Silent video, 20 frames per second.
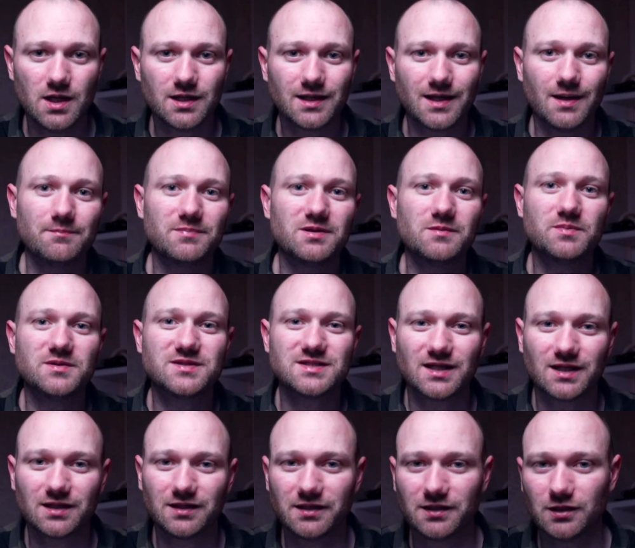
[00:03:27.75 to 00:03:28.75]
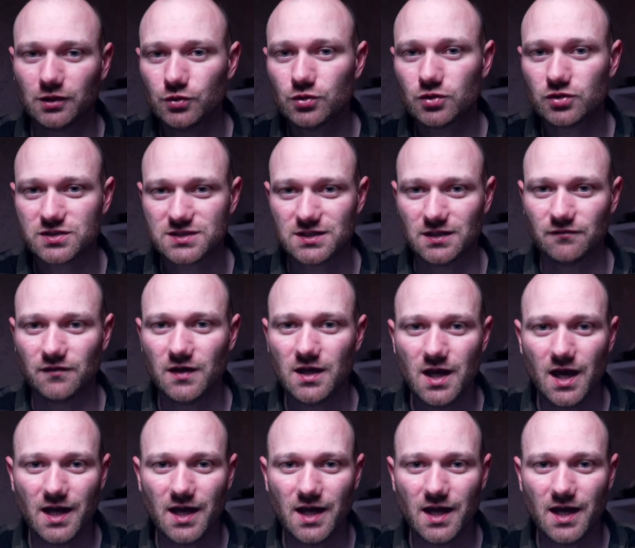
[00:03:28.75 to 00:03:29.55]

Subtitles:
can be particularly lucrative